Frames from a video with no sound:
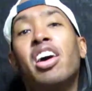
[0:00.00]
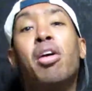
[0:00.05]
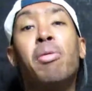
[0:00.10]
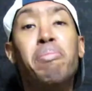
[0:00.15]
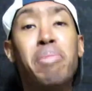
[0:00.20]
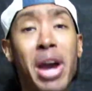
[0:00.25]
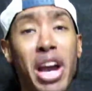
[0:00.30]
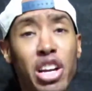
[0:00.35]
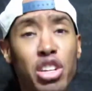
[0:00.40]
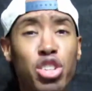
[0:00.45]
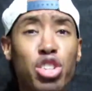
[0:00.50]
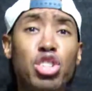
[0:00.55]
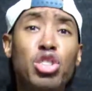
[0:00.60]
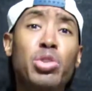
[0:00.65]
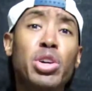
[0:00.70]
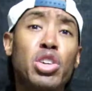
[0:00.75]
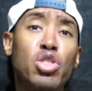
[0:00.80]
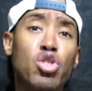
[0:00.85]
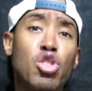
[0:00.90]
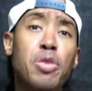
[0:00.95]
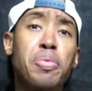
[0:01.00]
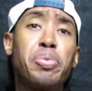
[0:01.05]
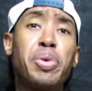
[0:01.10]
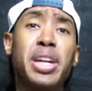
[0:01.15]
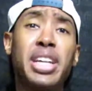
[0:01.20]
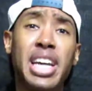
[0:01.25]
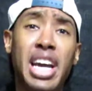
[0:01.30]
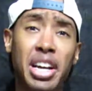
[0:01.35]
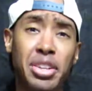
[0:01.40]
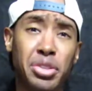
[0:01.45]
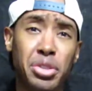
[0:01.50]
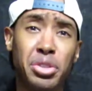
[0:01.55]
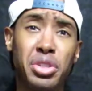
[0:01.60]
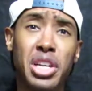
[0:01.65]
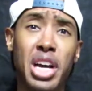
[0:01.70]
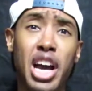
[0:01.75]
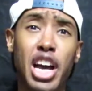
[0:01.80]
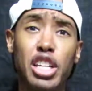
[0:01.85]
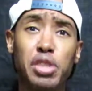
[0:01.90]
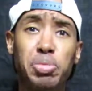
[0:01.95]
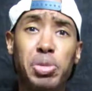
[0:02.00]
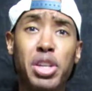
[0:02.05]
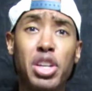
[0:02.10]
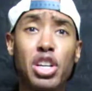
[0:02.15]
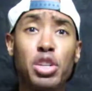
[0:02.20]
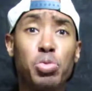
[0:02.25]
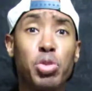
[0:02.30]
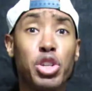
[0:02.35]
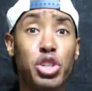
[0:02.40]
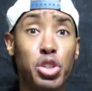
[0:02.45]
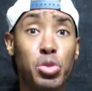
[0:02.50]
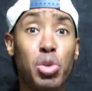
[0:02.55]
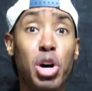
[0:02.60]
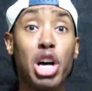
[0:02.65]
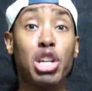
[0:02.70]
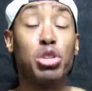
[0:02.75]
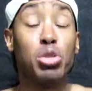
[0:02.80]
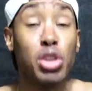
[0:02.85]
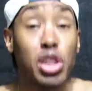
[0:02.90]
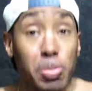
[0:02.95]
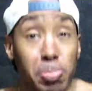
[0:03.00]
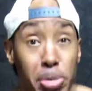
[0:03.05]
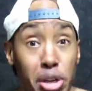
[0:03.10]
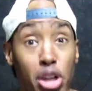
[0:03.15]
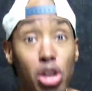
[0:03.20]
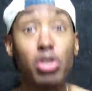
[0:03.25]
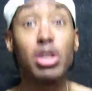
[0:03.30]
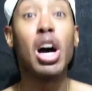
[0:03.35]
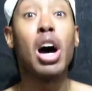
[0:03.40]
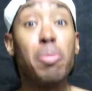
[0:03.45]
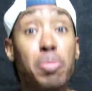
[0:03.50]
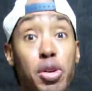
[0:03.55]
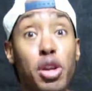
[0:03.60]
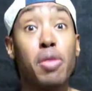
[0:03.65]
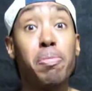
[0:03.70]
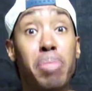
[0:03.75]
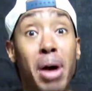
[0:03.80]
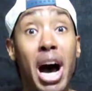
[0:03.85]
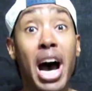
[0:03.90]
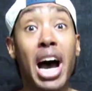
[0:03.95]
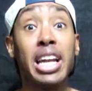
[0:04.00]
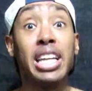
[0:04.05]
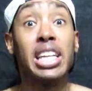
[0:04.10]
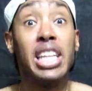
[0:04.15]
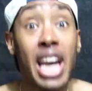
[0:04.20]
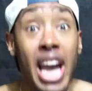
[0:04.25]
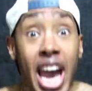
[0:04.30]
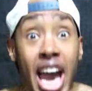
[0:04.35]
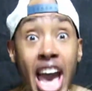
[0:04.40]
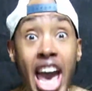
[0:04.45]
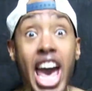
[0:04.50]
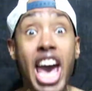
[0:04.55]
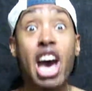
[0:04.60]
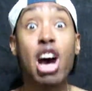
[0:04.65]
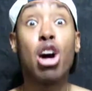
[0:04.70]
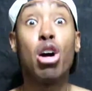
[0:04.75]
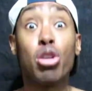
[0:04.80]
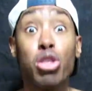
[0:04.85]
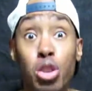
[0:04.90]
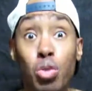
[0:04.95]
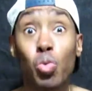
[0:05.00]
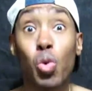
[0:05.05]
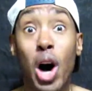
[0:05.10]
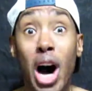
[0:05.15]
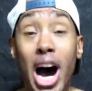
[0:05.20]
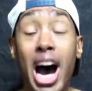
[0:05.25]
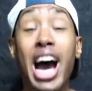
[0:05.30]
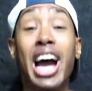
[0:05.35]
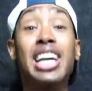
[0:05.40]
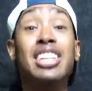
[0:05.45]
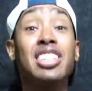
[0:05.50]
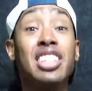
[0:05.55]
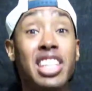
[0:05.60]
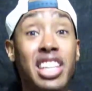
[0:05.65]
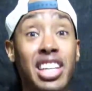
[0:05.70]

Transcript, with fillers: make sure you incorporate exercise, because what you want to do is build up your body health-wise, and